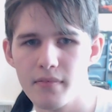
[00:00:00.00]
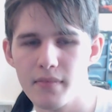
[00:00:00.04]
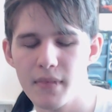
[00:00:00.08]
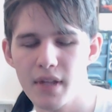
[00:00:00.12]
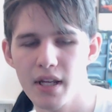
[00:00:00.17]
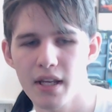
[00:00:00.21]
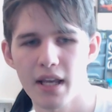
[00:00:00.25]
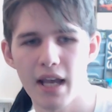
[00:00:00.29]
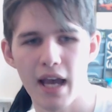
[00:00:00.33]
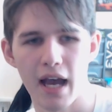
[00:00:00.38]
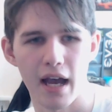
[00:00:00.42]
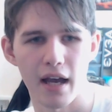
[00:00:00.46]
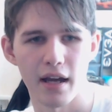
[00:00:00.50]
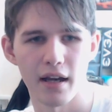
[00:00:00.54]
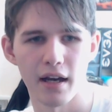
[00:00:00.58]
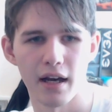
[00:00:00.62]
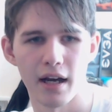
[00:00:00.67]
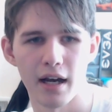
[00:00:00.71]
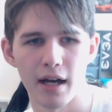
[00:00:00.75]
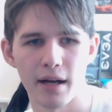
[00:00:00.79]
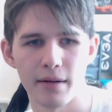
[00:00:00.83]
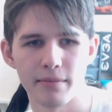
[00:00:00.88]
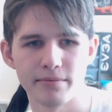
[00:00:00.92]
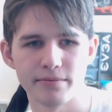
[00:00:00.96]
yeah,
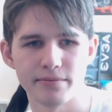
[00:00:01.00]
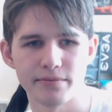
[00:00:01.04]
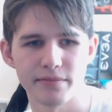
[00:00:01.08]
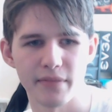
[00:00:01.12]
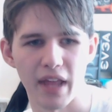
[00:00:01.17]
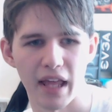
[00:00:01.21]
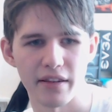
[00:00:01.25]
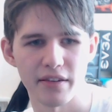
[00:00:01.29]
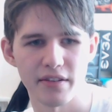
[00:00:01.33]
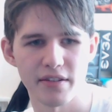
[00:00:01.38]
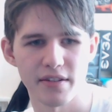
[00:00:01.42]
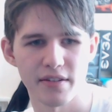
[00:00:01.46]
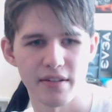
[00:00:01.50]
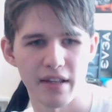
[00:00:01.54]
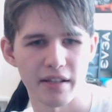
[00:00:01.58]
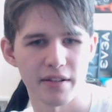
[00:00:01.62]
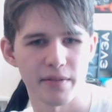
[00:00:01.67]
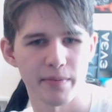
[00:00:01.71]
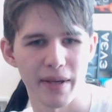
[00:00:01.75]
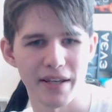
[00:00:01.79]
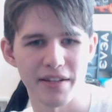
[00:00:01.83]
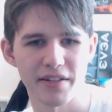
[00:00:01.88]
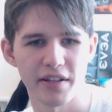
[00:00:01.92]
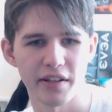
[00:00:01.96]

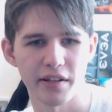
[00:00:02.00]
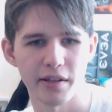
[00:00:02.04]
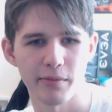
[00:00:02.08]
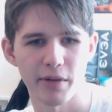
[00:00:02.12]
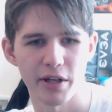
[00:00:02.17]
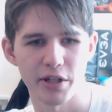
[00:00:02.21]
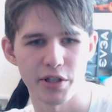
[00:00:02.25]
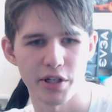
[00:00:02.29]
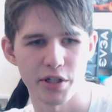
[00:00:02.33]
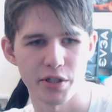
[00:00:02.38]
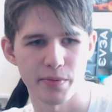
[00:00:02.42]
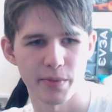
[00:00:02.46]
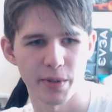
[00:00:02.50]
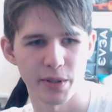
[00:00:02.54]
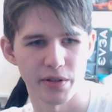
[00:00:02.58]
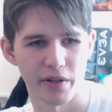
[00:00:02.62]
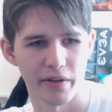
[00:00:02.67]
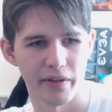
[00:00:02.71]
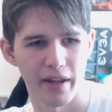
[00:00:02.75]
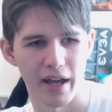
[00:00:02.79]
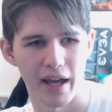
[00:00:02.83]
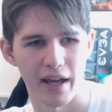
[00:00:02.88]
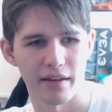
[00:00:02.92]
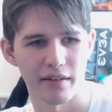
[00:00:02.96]
that's basically my judgment
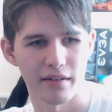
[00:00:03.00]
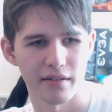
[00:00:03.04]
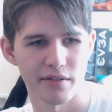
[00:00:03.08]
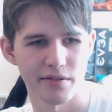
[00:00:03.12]
on that.